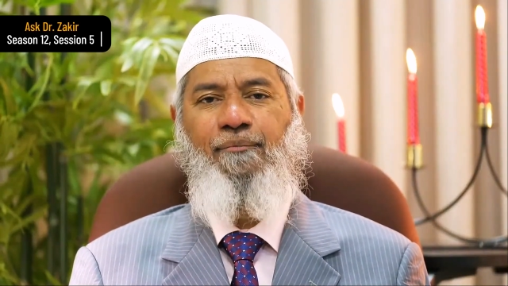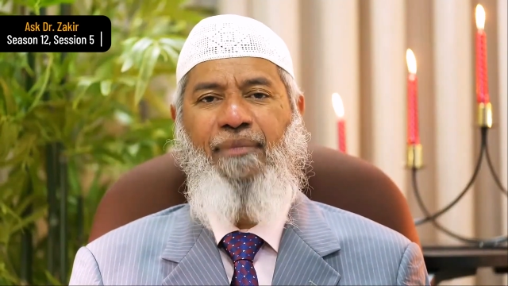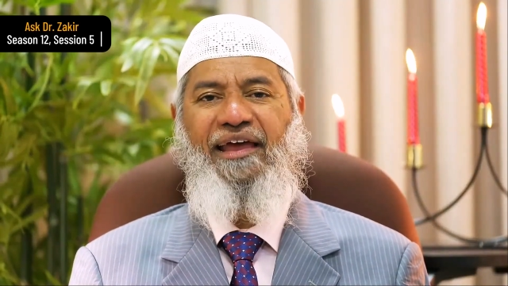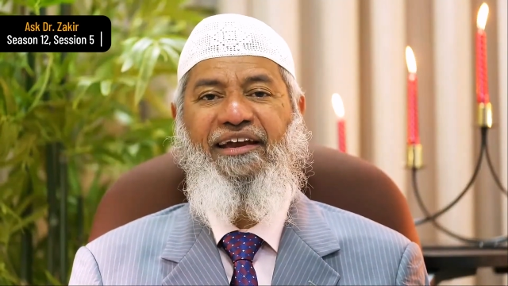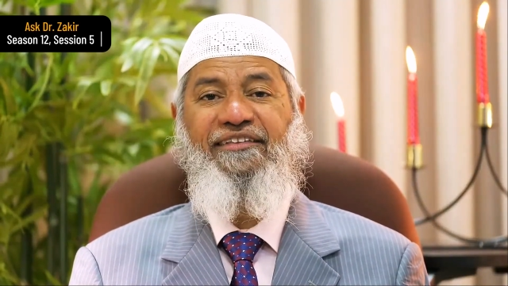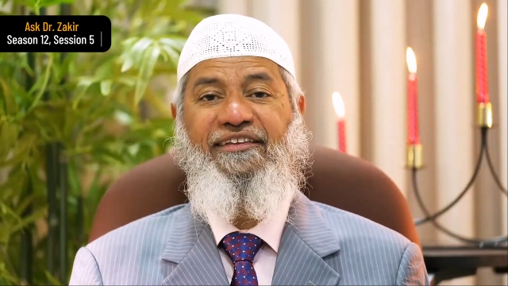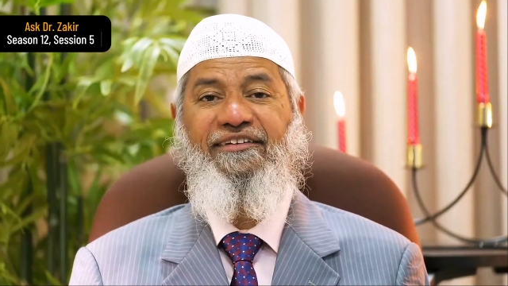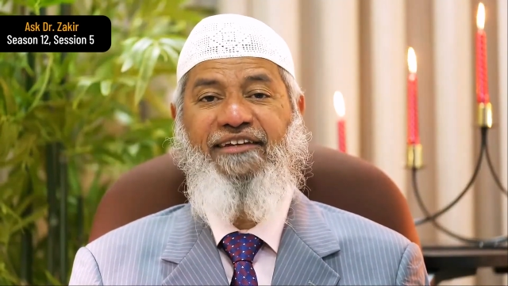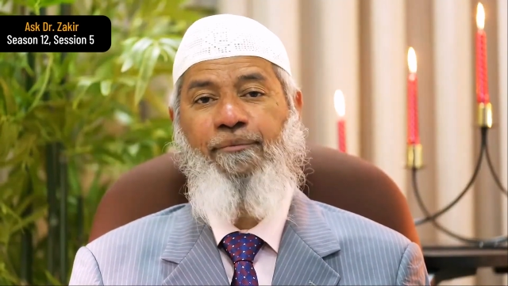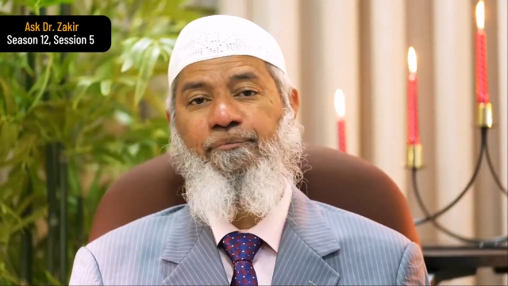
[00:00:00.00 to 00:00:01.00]
married the
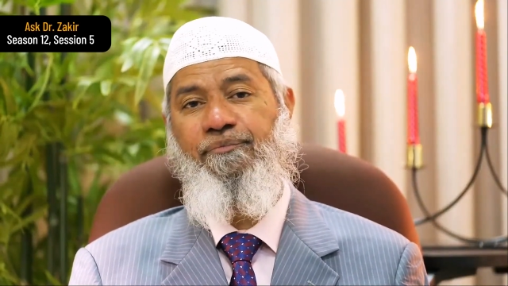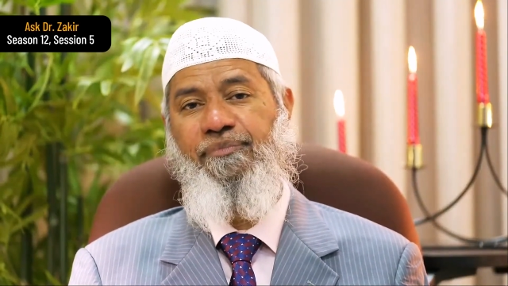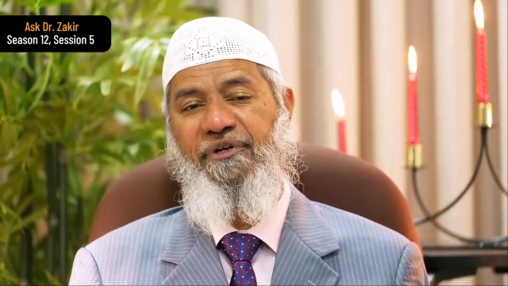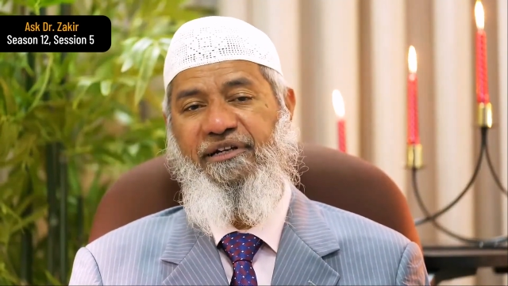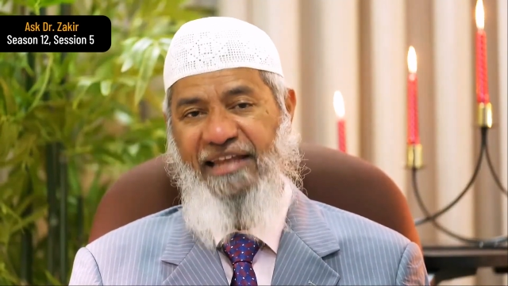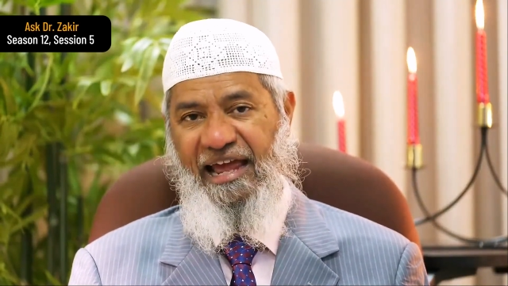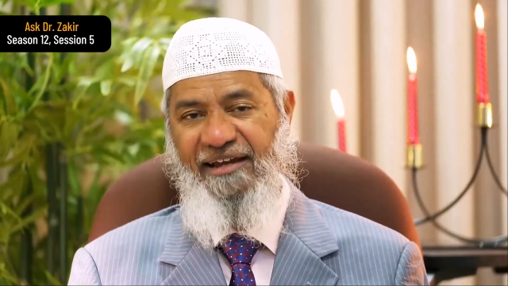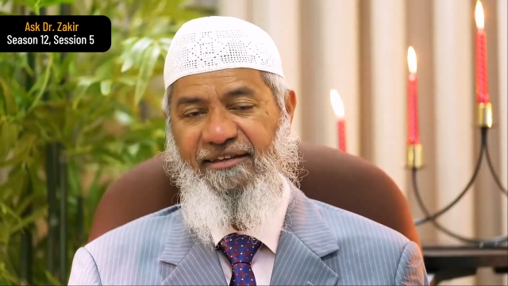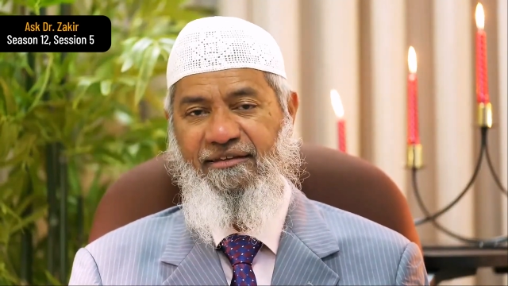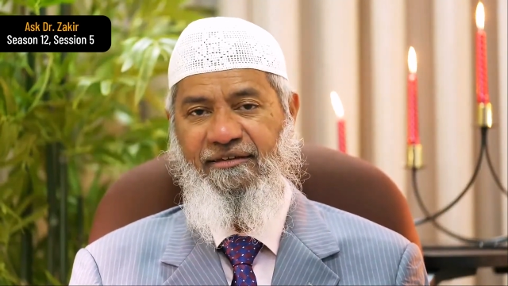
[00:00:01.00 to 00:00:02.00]

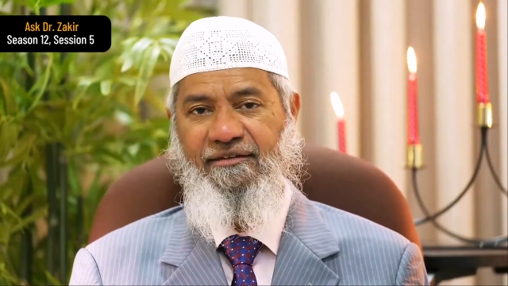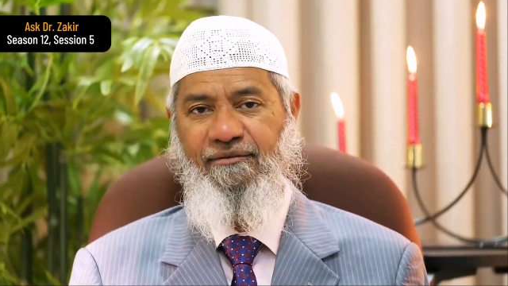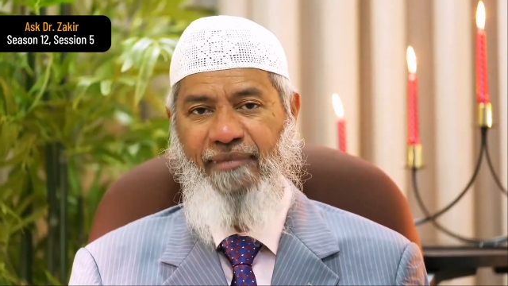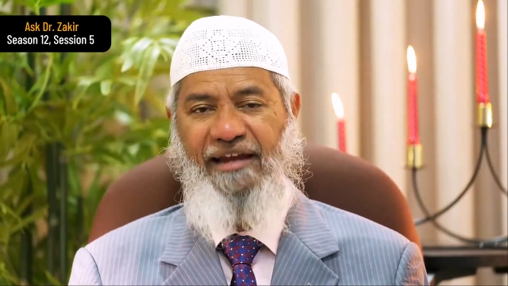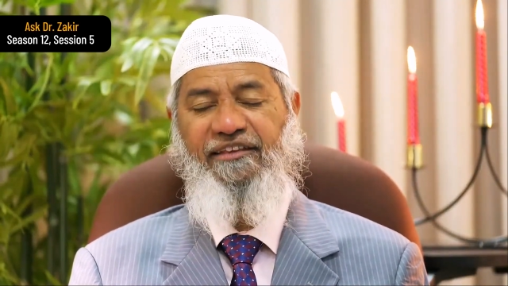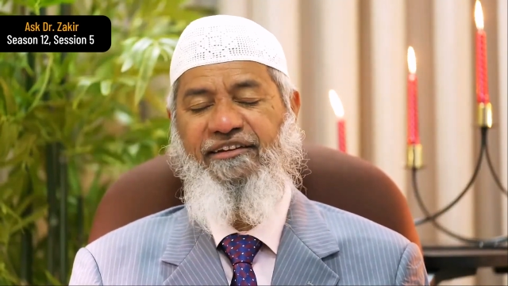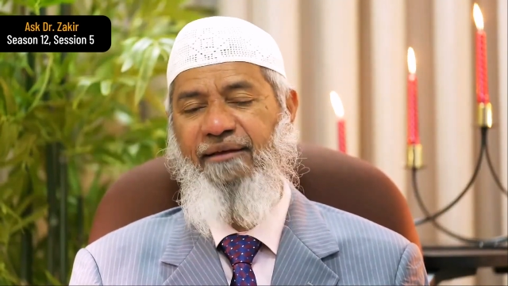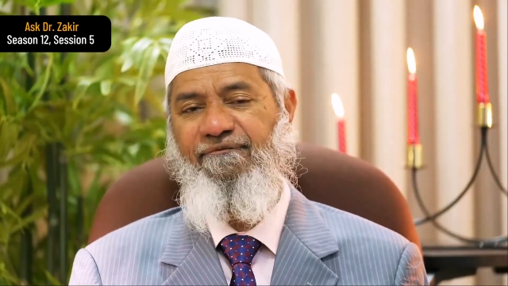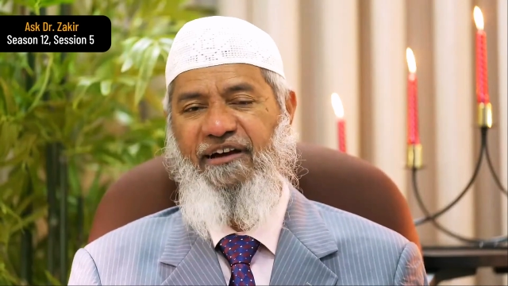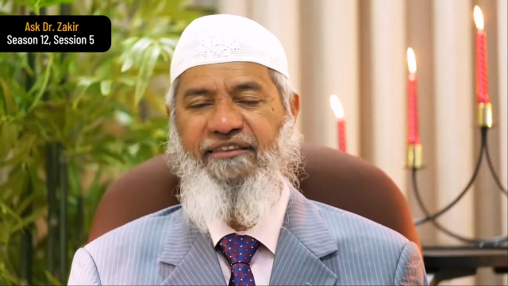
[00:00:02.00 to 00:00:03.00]
stepdad, married the
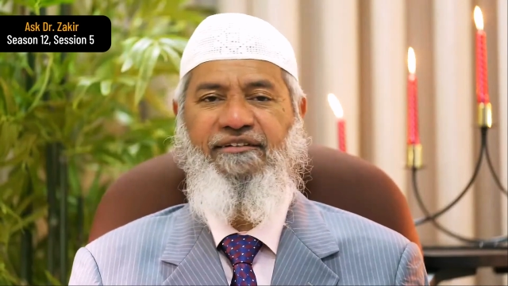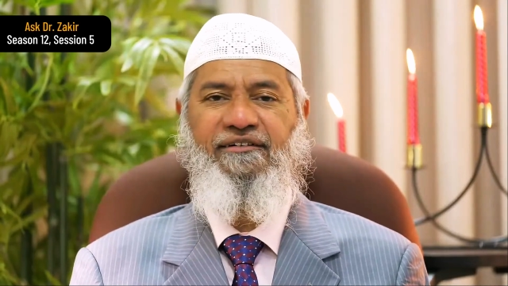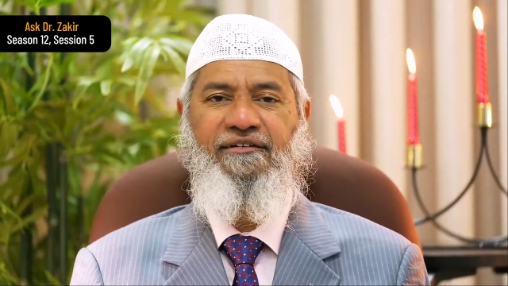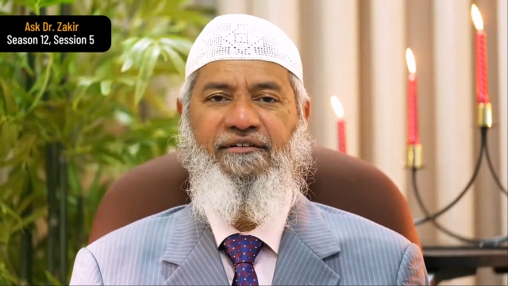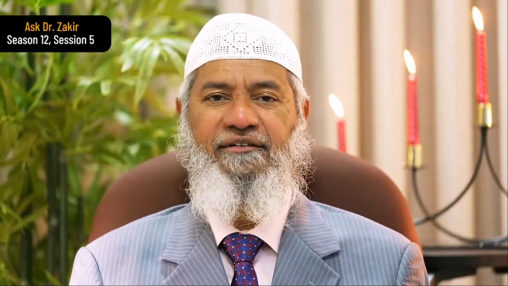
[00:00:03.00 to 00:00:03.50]
stepfather,